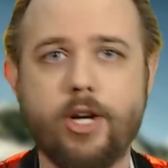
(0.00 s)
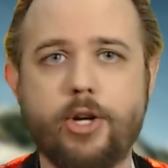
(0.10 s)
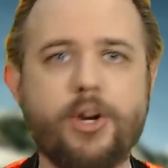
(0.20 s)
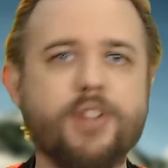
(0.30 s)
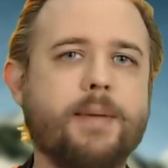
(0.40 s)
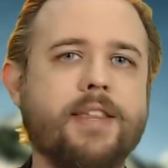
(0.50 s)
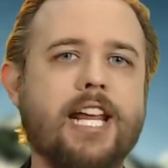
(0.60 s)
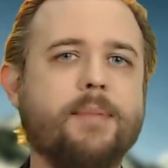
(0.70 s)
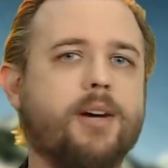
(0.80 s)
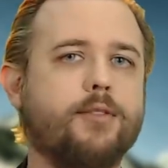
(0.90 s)
who goes by the
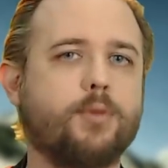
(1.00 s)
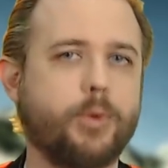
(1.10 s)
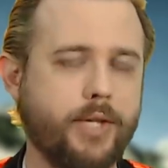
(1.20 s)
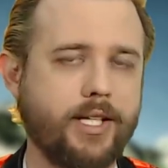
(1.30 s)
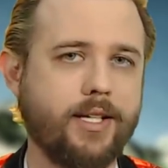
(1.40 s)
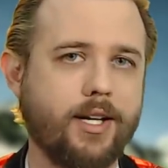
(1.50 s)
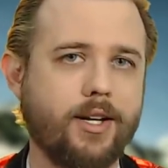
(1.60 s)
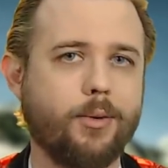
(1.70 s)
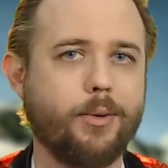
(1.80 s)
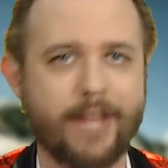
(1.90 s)
name of Rudy
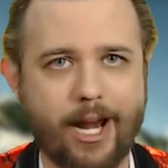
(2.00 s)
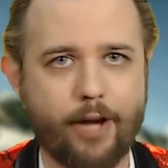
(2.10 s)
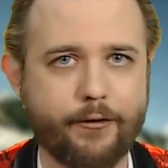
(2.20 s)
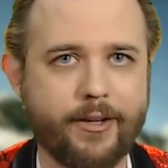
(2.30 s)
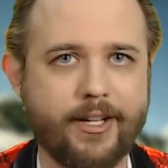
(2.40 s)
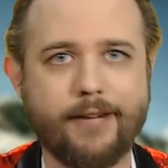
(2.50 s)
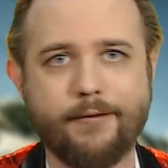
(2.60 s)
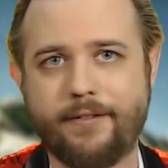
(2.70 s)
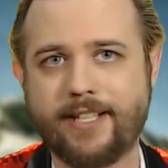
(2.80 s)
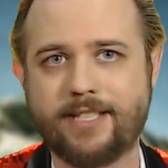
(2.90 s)
with Alpha
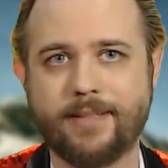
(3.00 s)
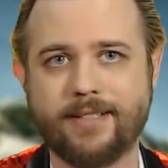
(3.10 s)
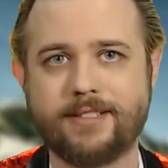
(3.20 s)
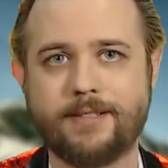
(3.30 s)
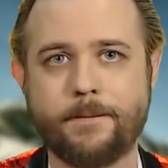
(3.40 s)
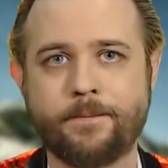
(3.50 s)
Investments.